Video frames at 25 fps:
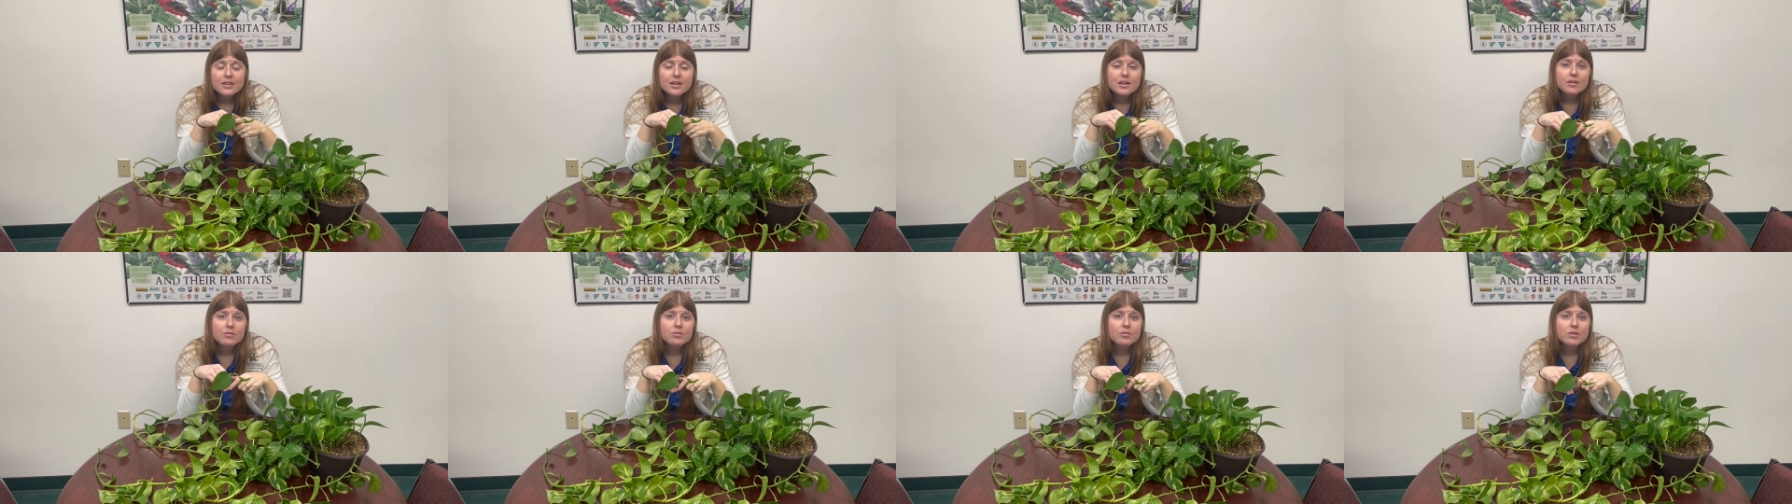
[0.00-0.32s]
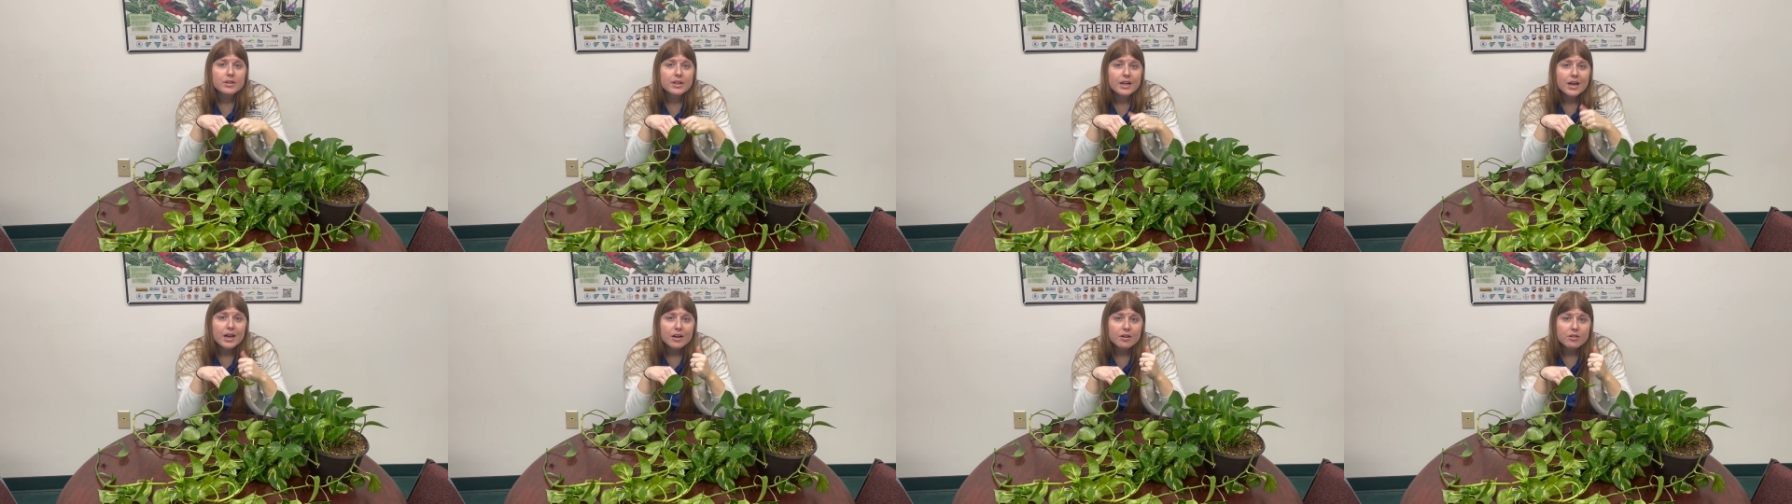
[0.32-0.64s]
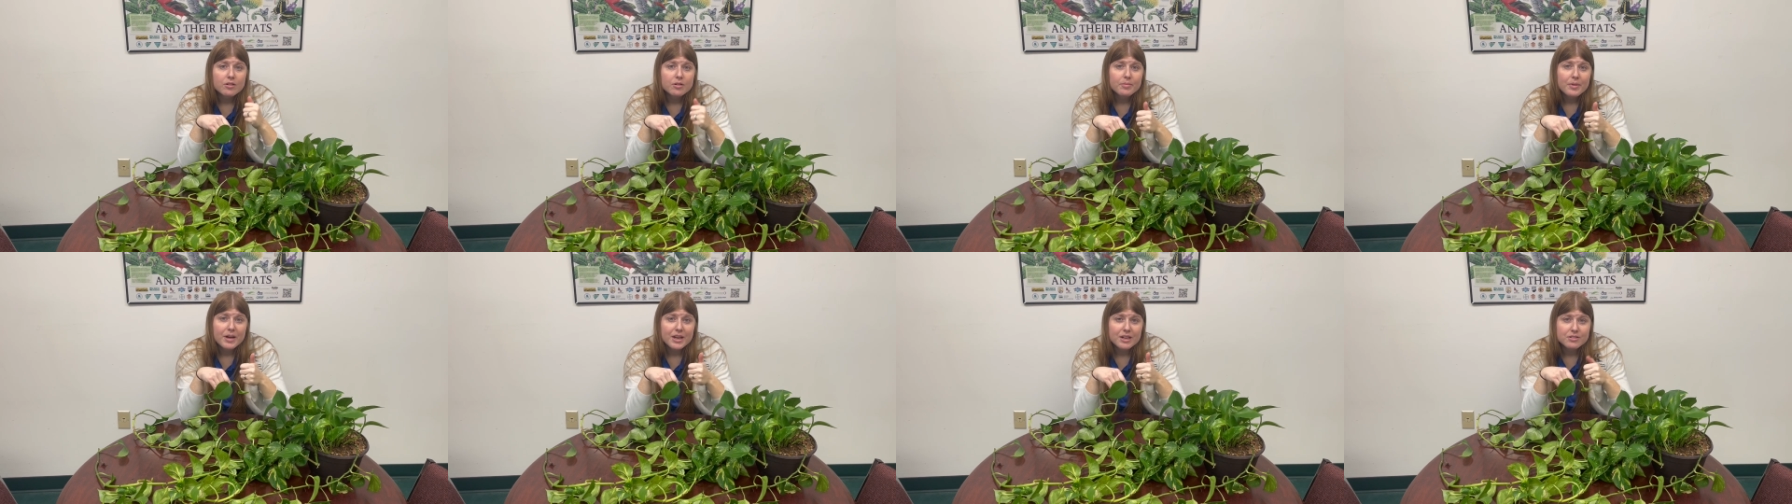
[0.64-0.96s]
well, that'll
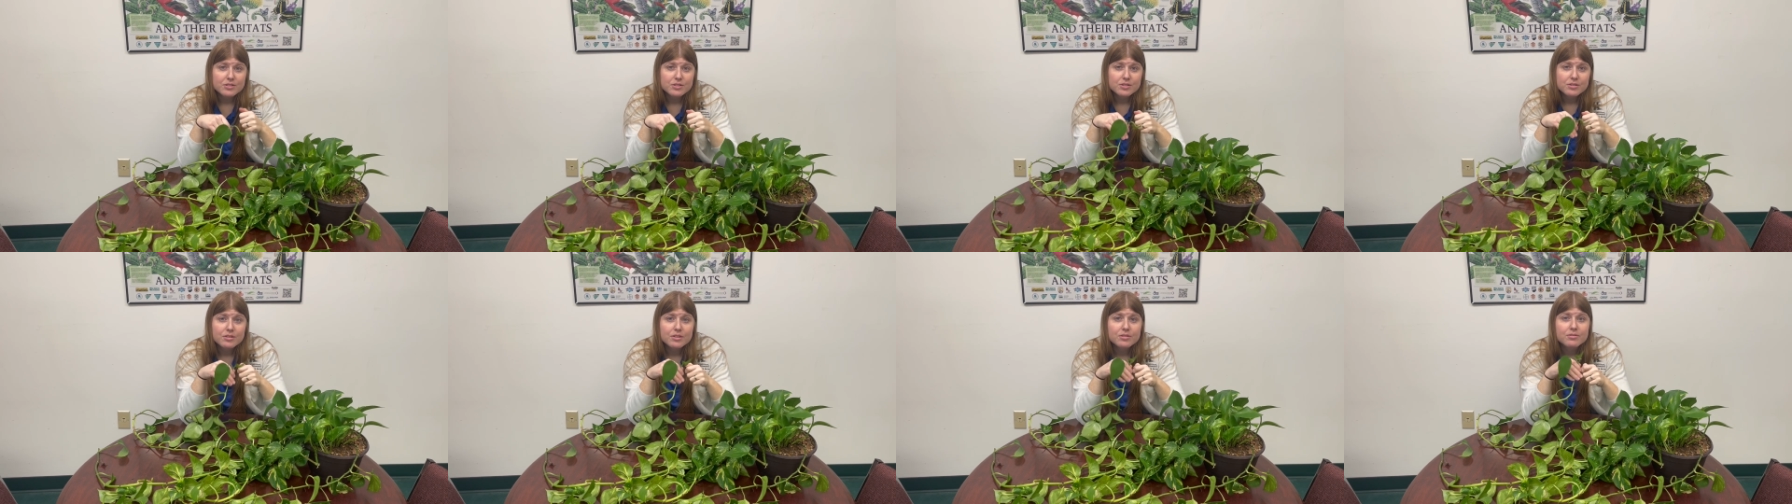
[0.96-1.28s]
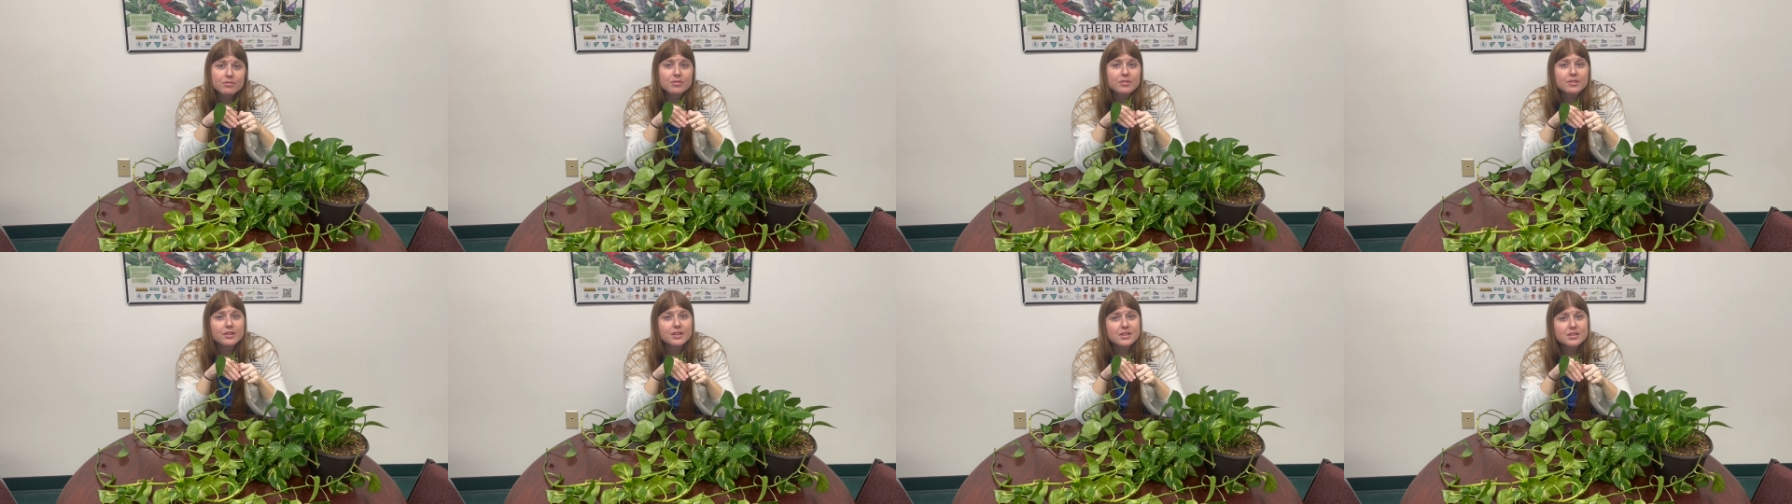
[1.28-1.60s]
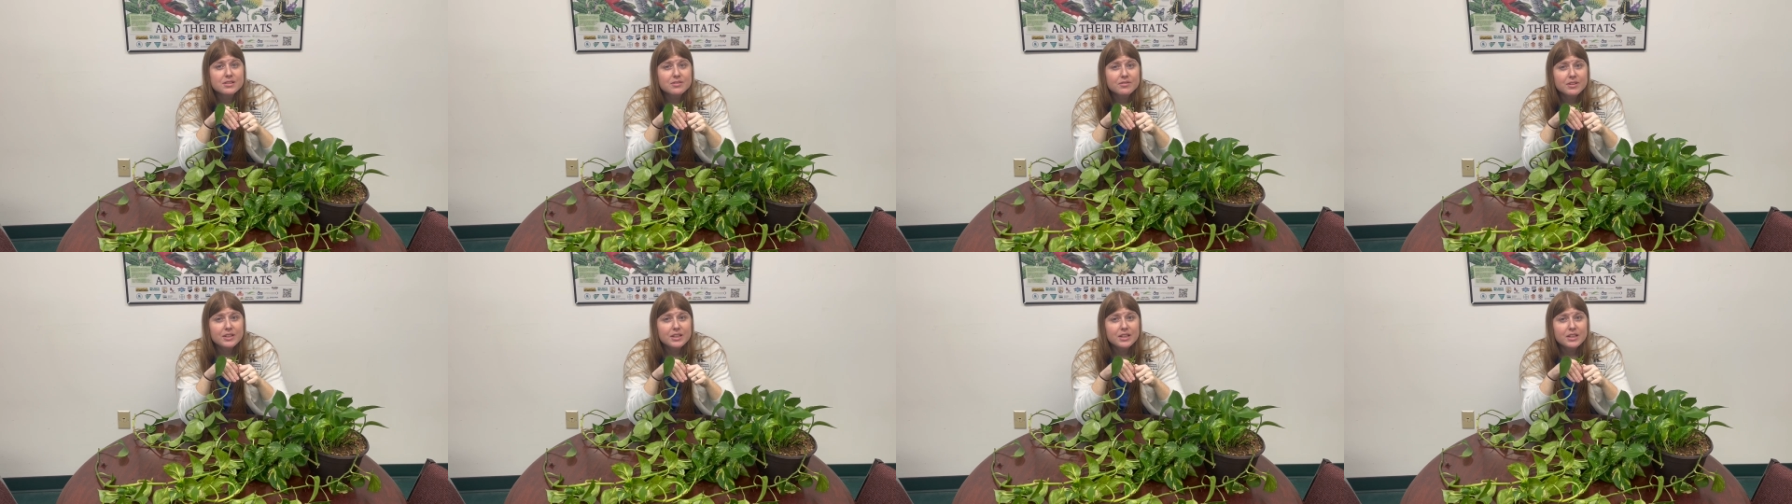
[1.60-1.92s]
about do it for this
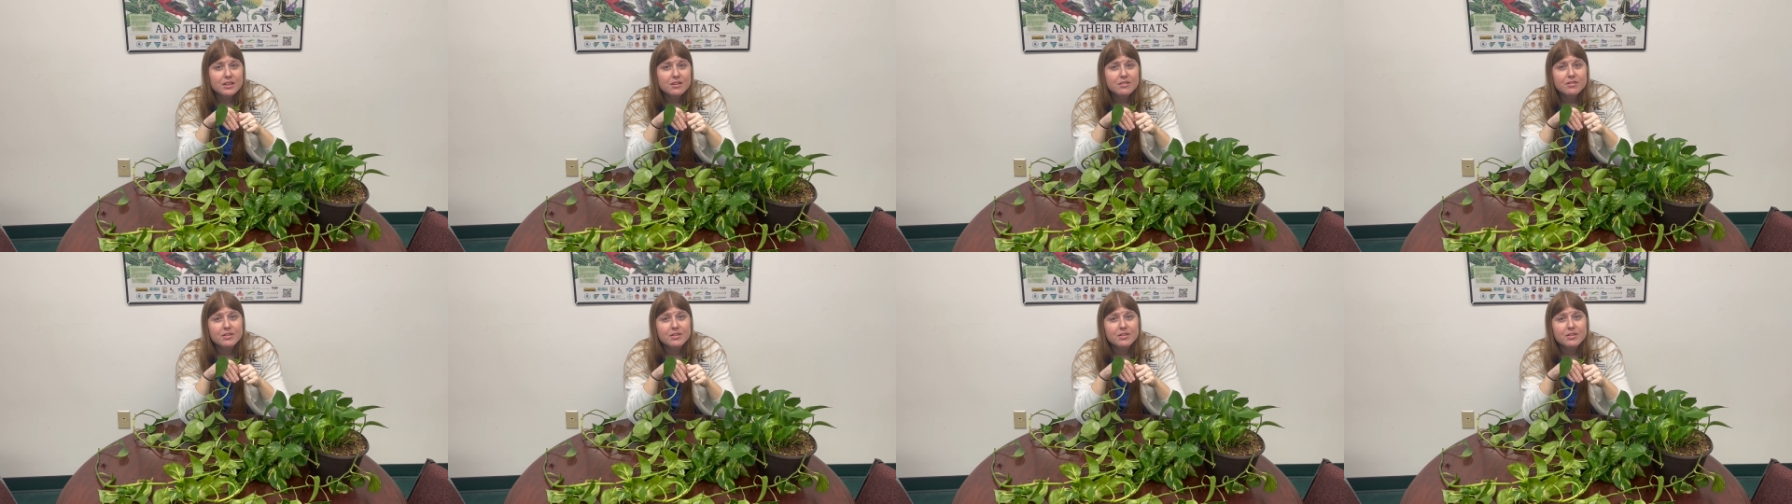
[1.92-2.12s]
video.